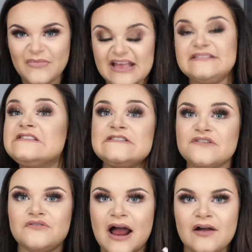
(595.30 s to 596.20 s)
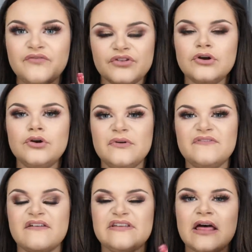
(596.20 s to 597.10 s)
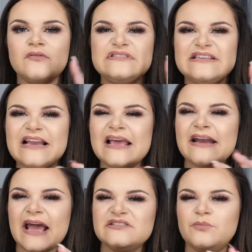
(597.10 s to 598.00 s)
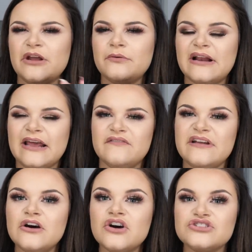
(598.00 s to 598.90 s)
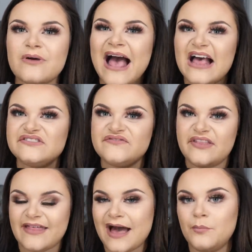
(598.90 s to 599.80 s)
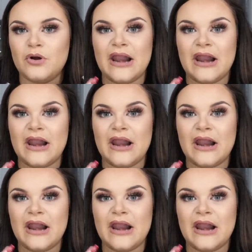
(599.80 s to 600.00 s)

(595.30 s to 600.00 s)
Instagram for the Chloe Ferry that there was this like nice blue glittery look, so I asked for that, but